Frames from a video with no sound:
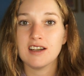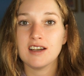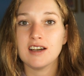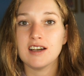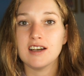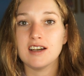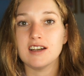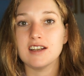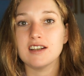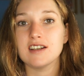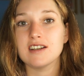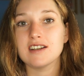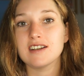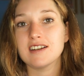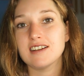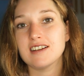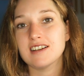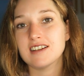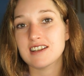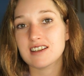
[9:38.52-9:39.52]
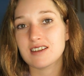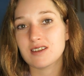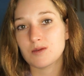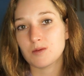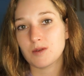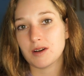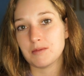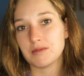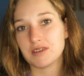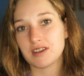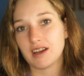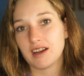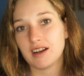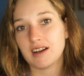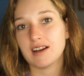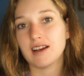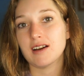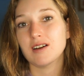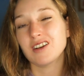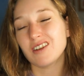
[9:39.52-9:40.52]
And this is what I'm
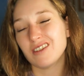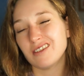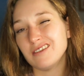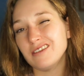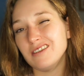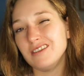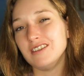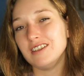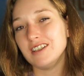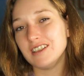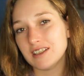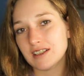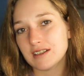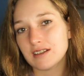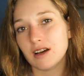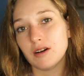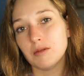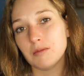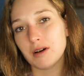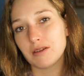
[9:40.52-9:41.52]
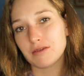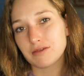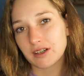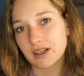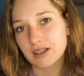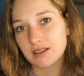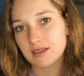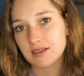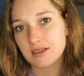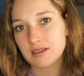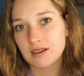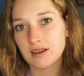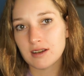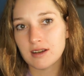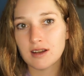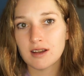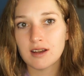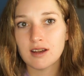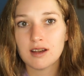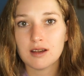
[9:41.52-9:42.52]
saying. I don't really tell my friends,
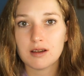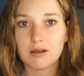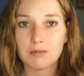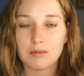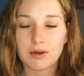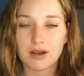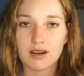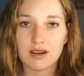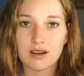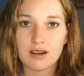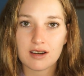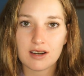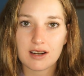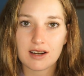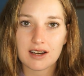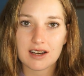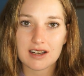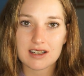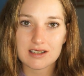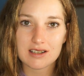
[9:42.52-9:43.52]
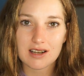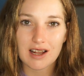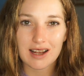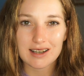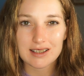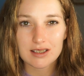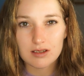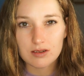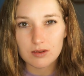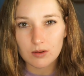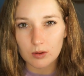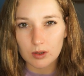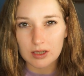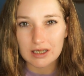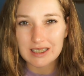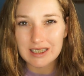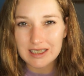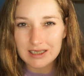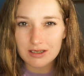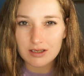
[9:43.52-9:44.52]
but it sort of
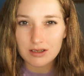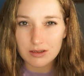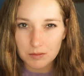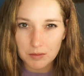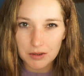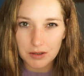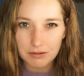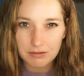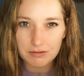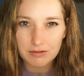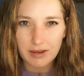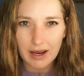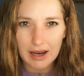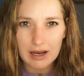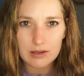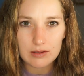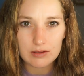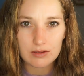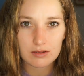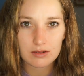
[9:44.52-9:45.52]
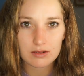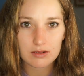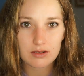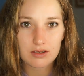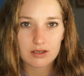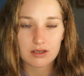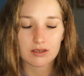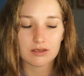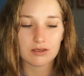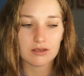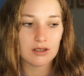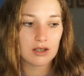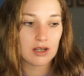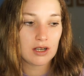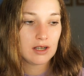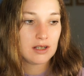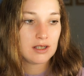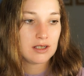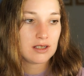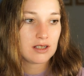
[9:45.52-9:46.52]
needs to be found. So
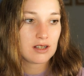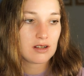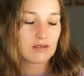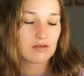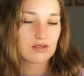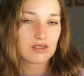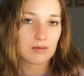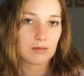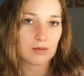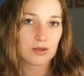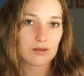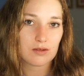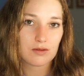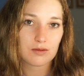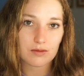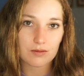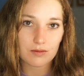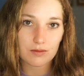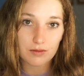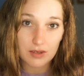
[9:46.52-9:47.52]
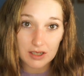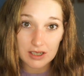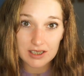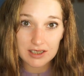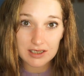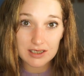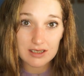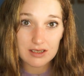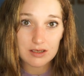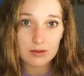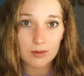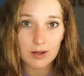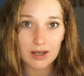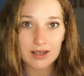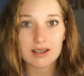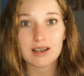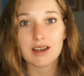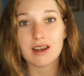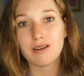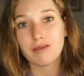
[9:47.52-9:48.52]
if someone's feeling this way
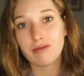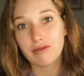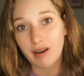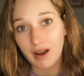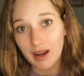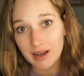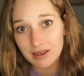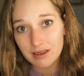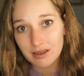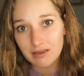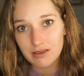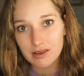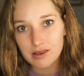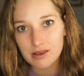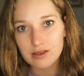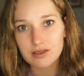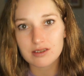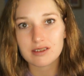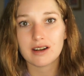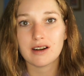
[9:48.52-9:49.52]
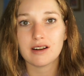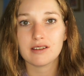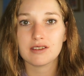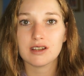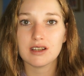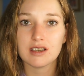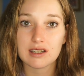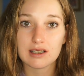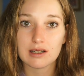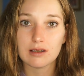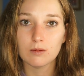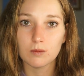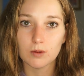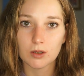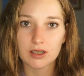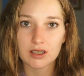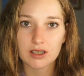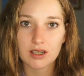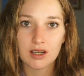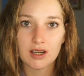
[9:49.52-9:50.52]
and they find the videos, then I think it'll
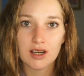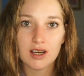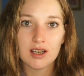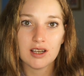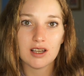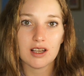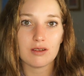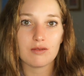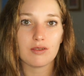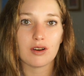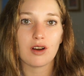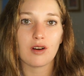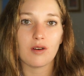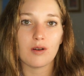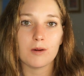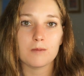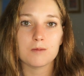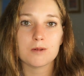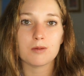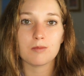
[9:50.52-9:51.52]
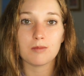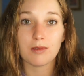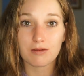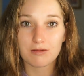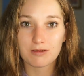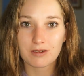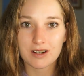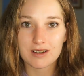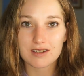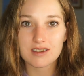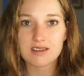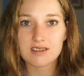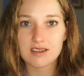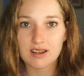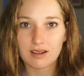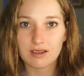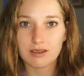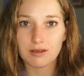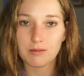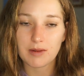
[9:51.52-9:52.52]
work. If I go up to my friends and
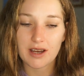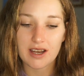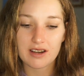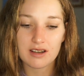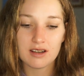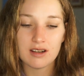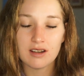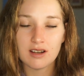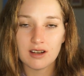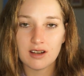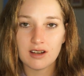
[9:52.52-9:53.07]
tell them, hey,